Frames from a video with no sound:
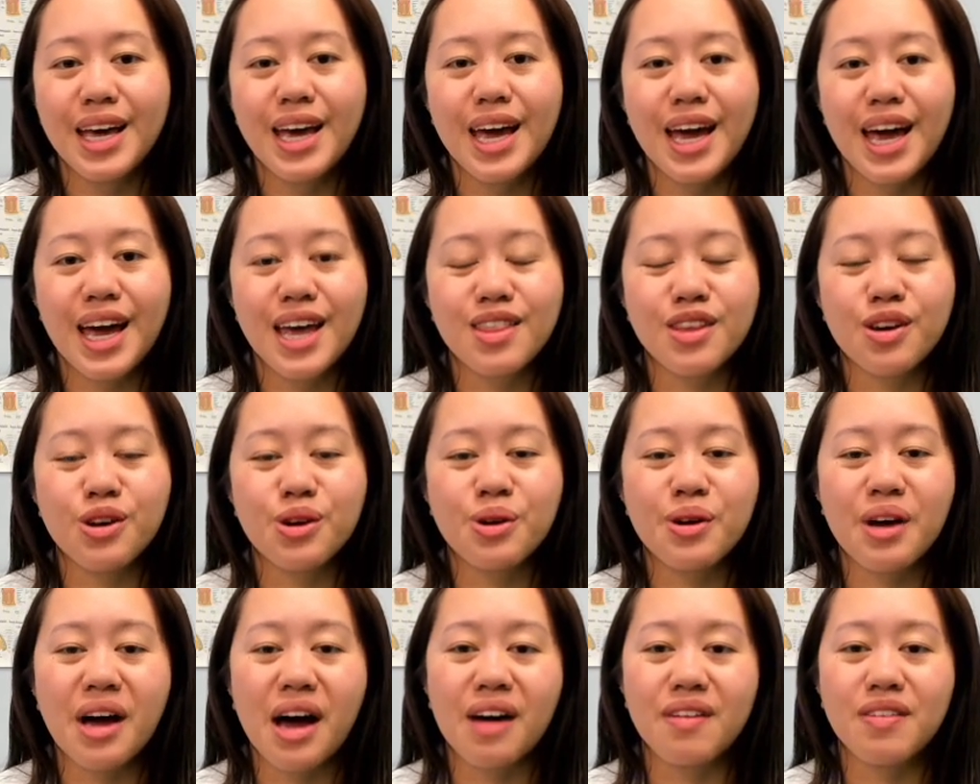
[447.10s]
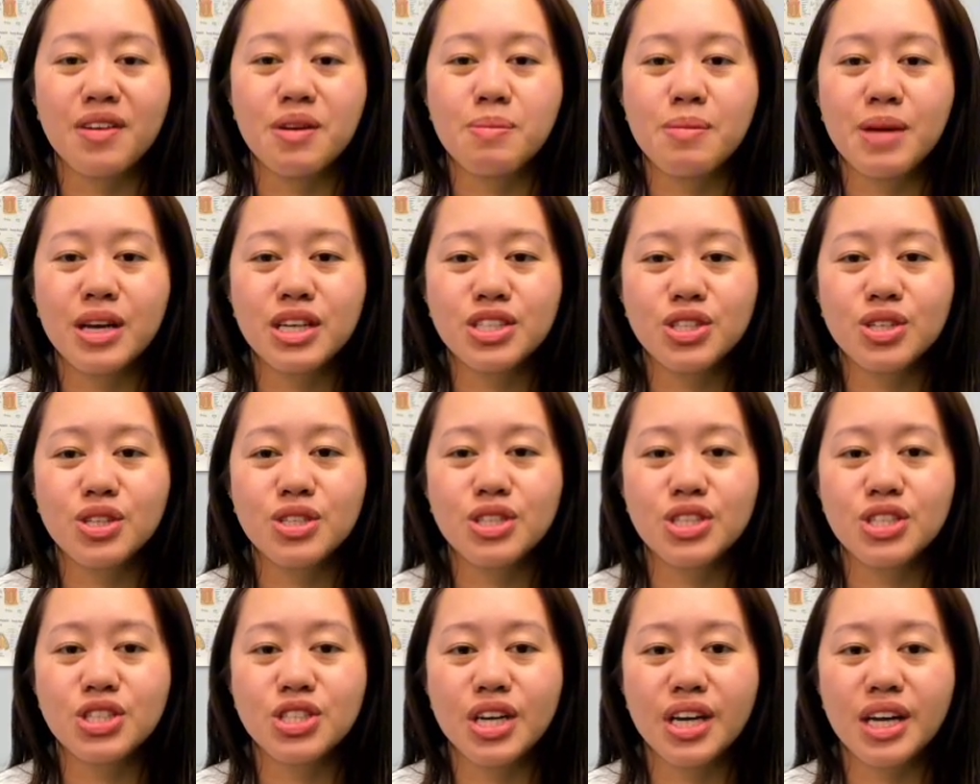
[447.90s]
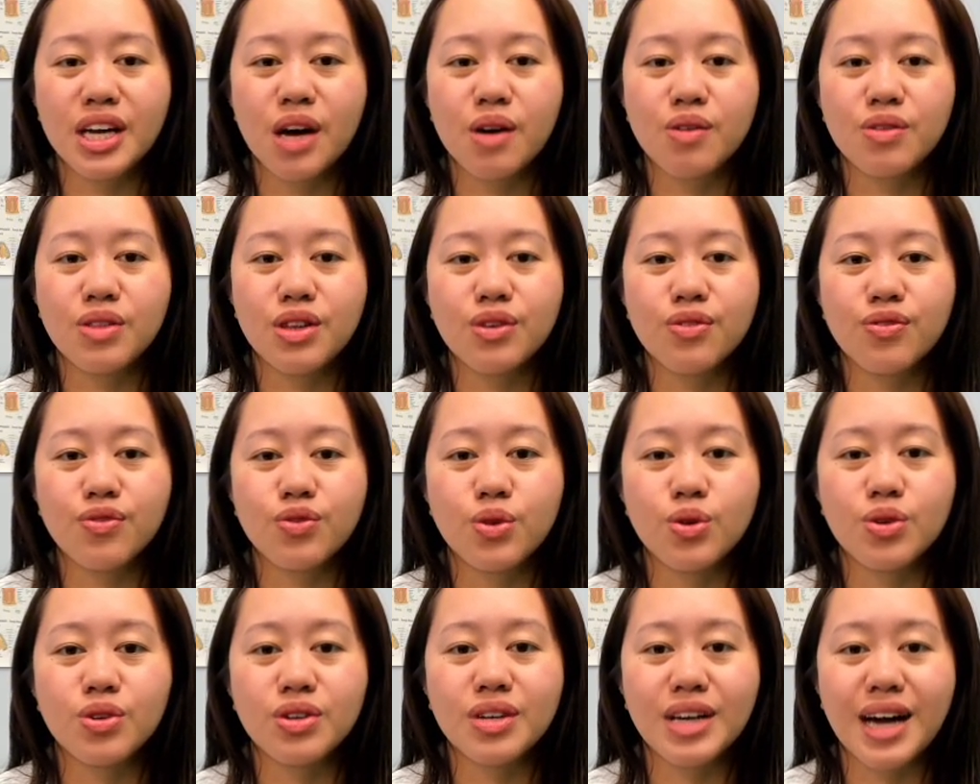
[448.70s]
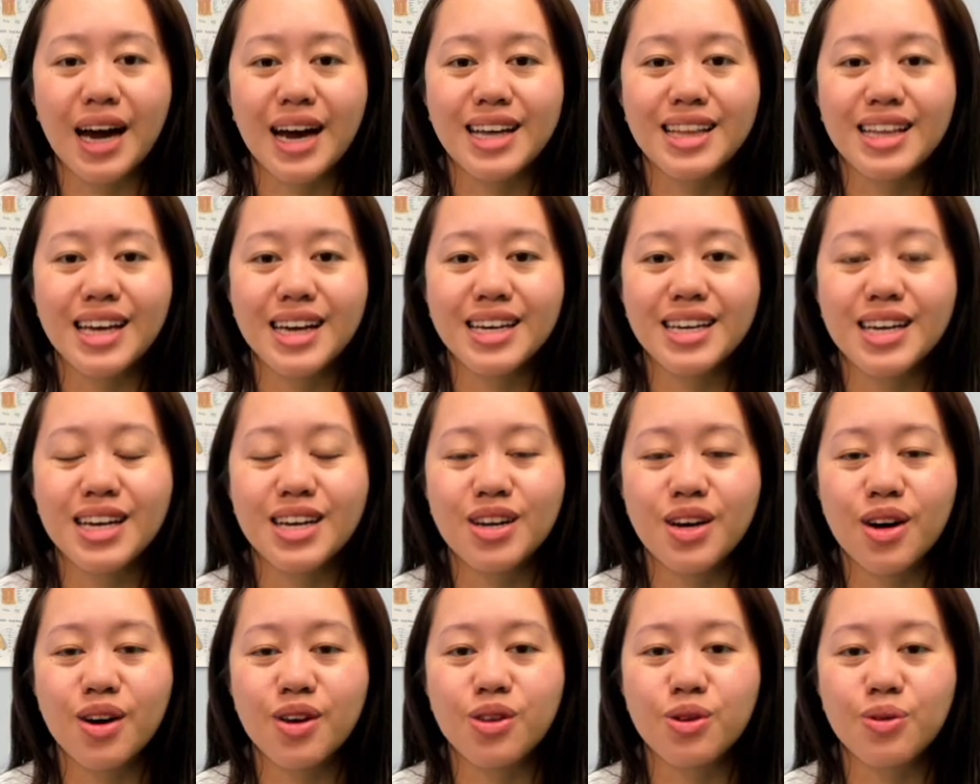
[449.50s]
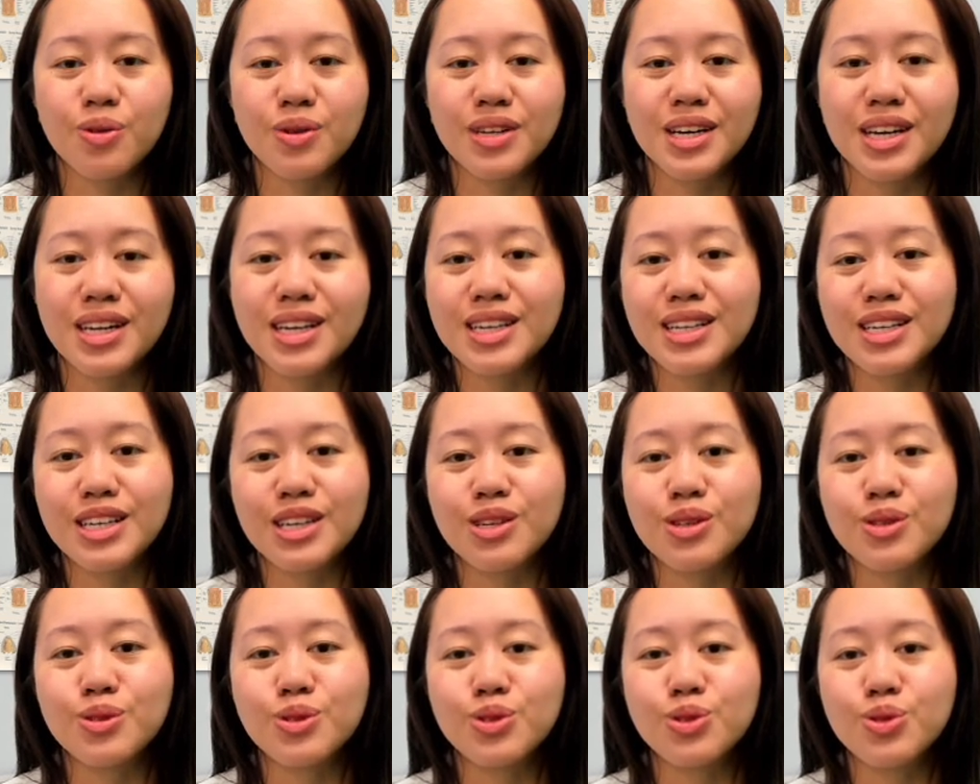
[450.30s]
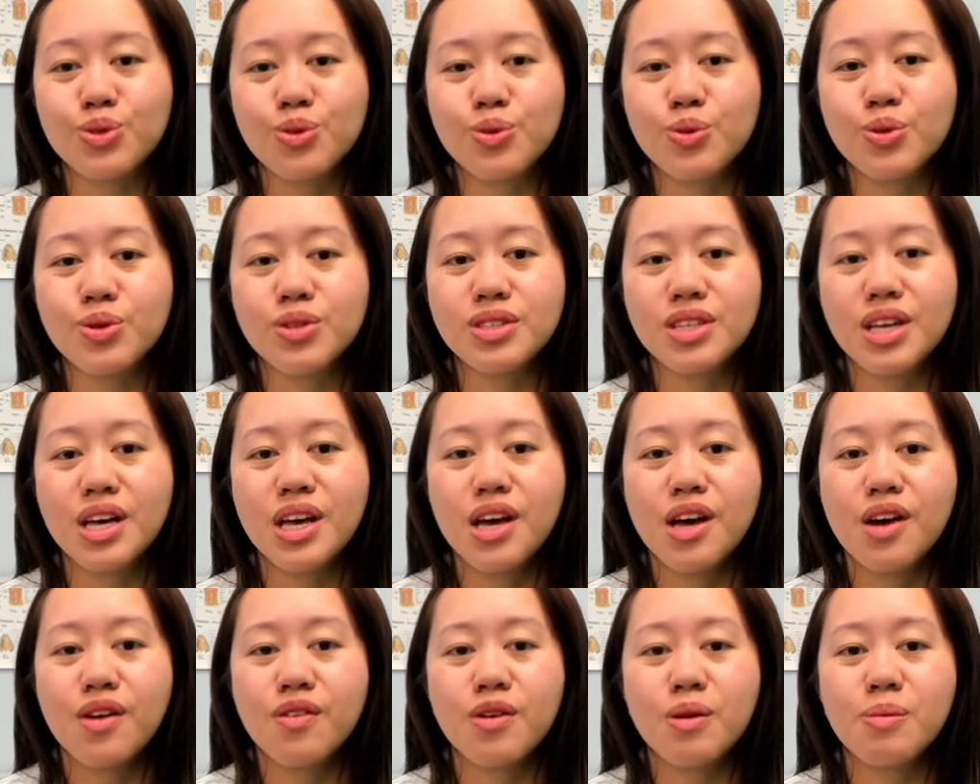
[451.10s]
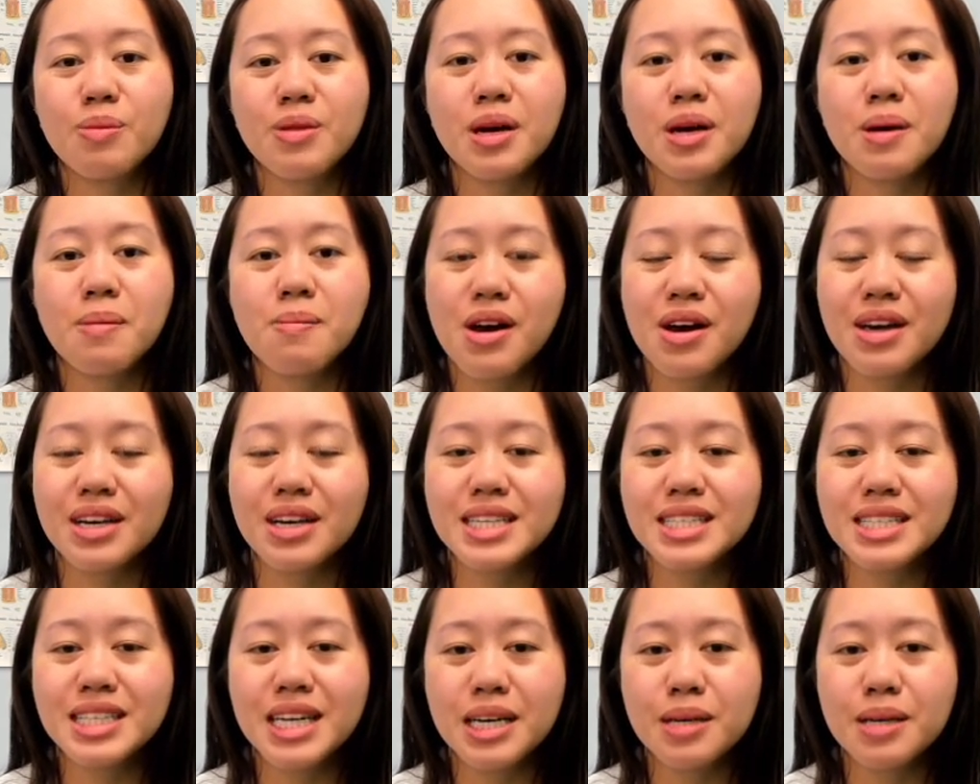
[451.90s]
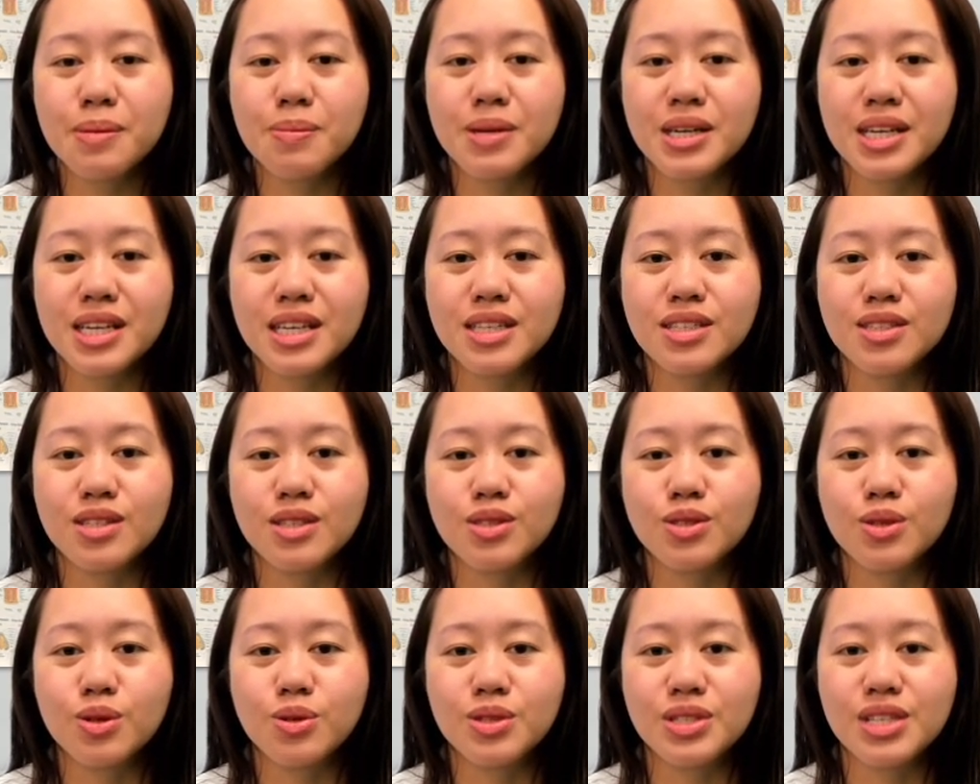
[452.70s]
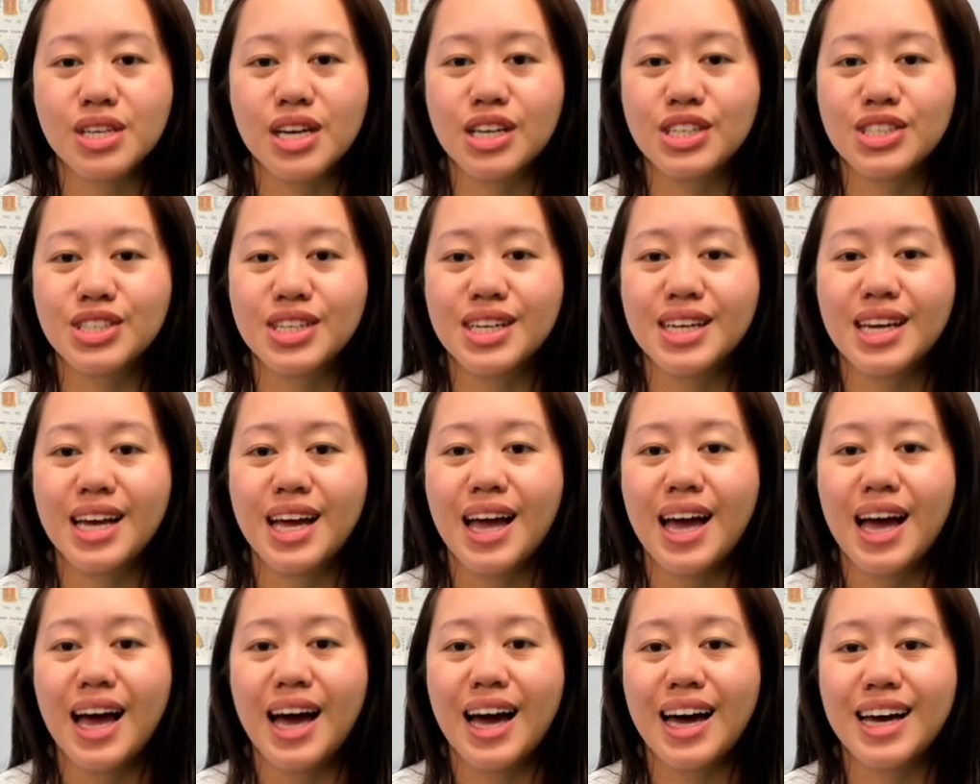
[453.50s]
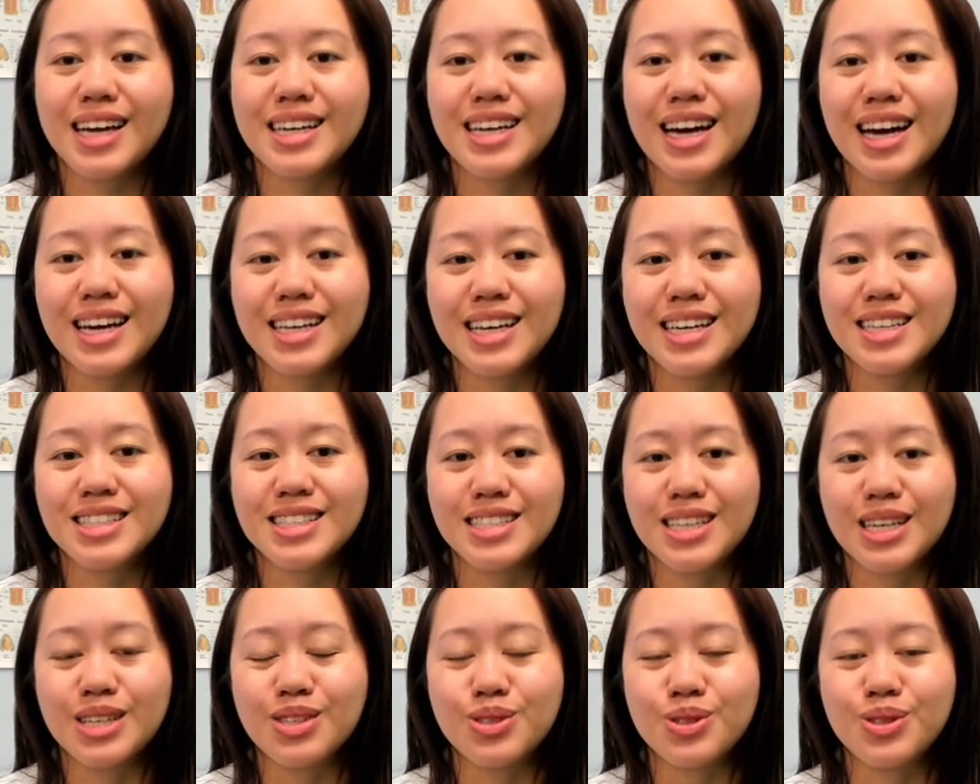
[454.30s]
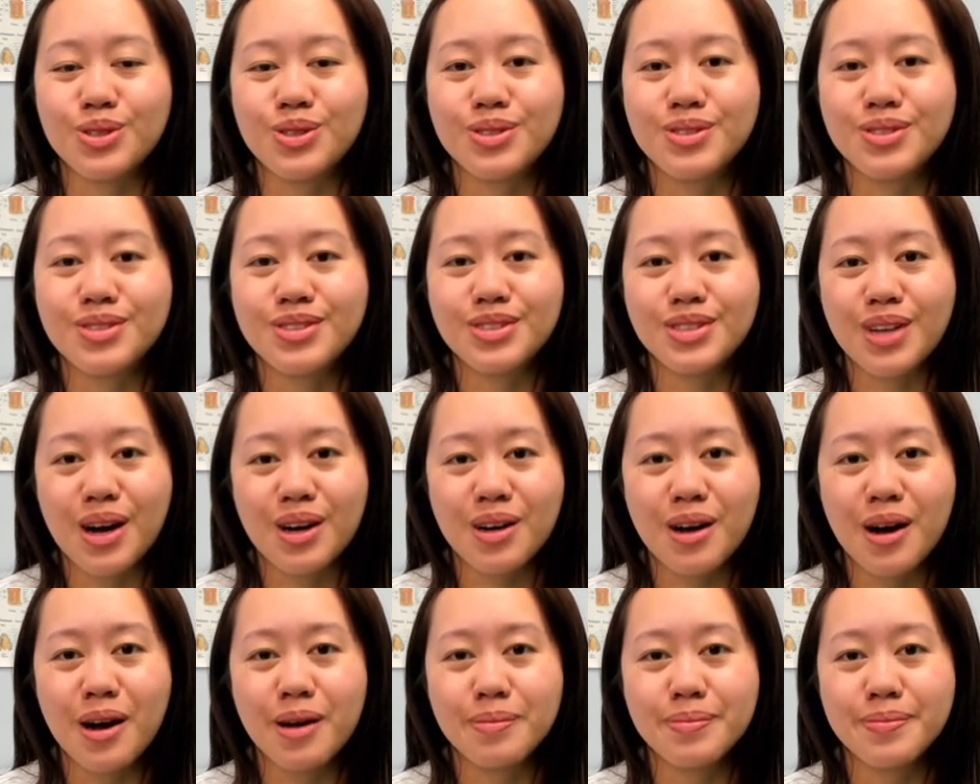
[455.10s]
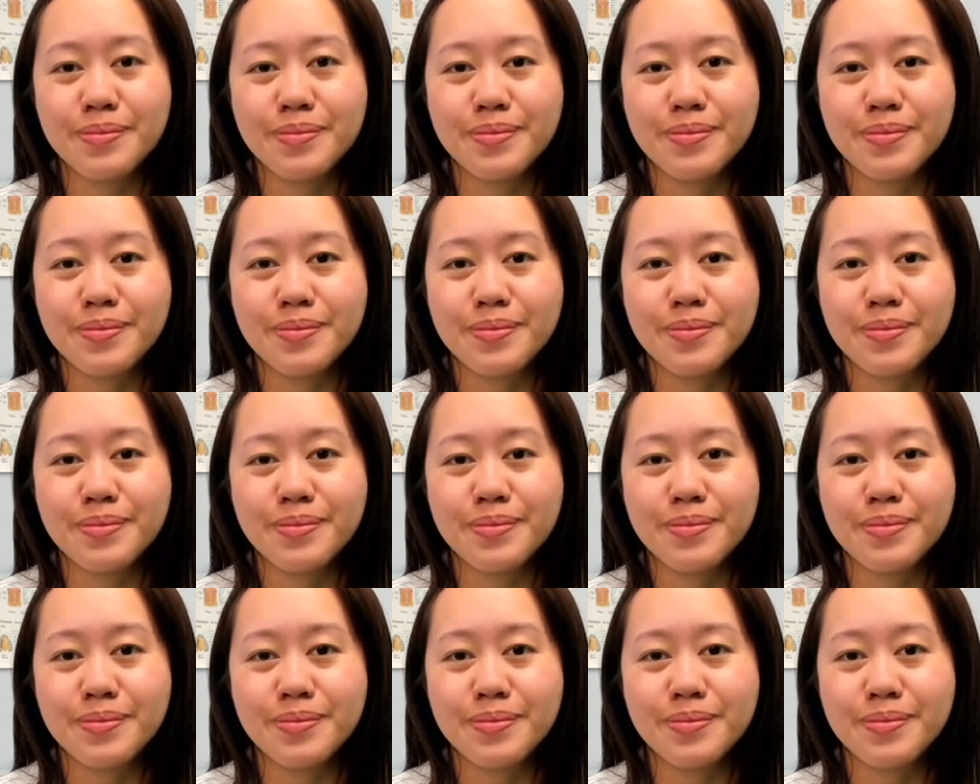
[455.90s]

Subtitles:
And there you have it. Make sure to check out the full guideline and other related clinical tools from the American Diabetes Association at guidelinecentral.com.